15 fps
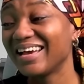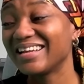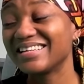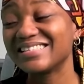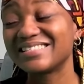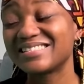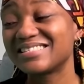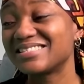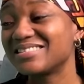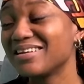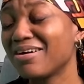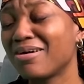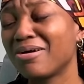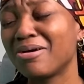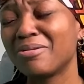and it's
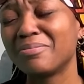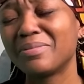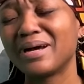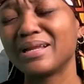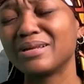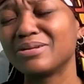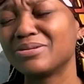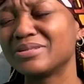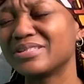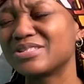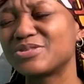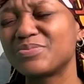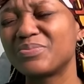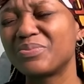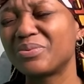oh my lord,
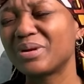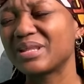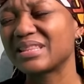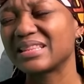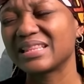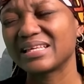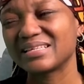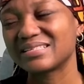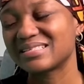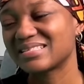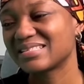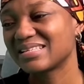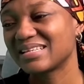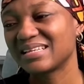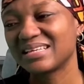it's
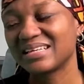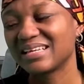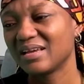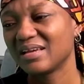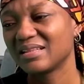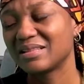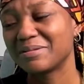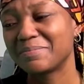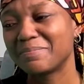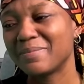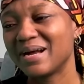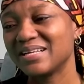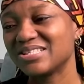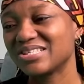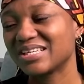breathless. The
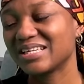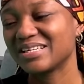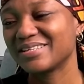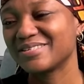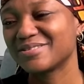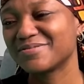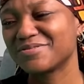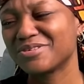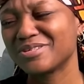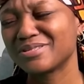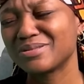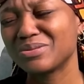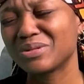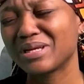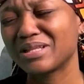magic in his
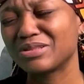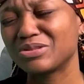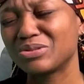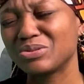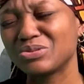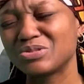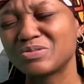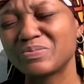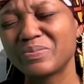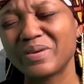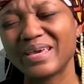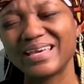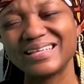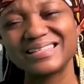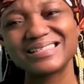voice. Look at those
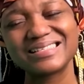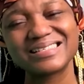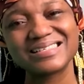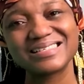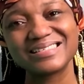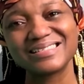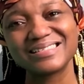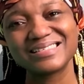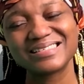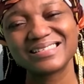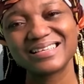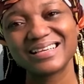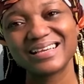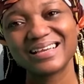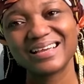paintings.
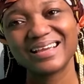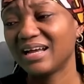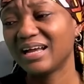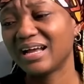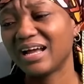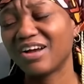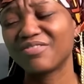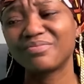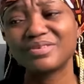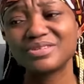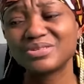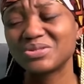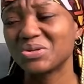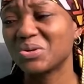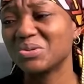I've
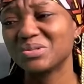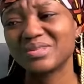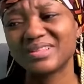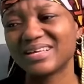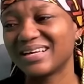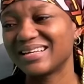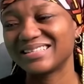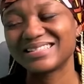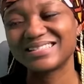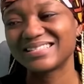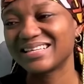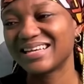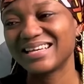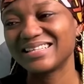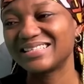been told that
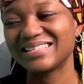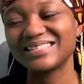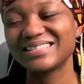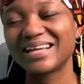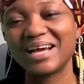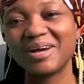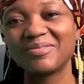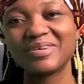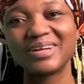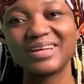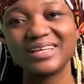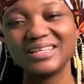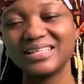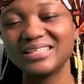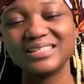he didn't have
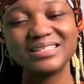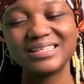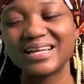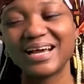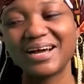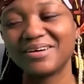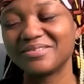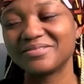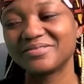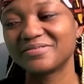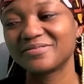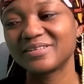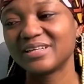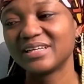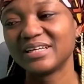an he didn't have
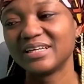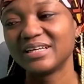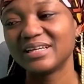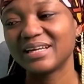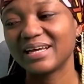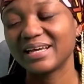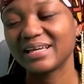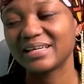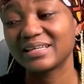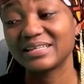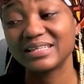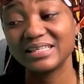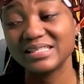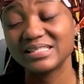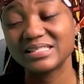like
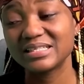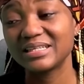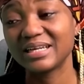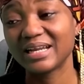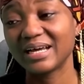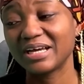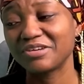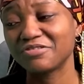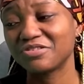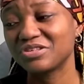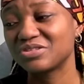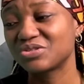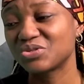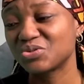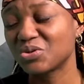an easy life.
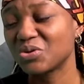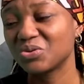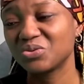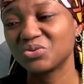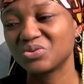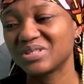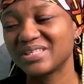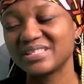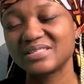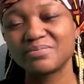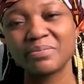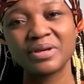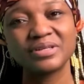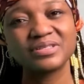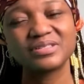He struggled with his
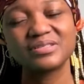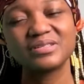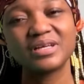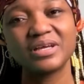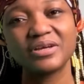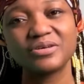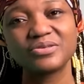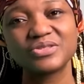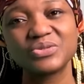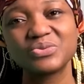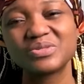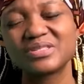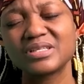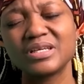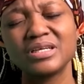mental health. He
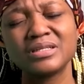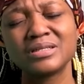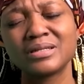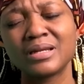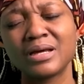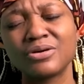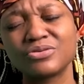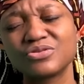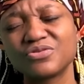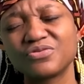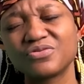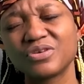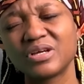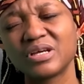was in and out of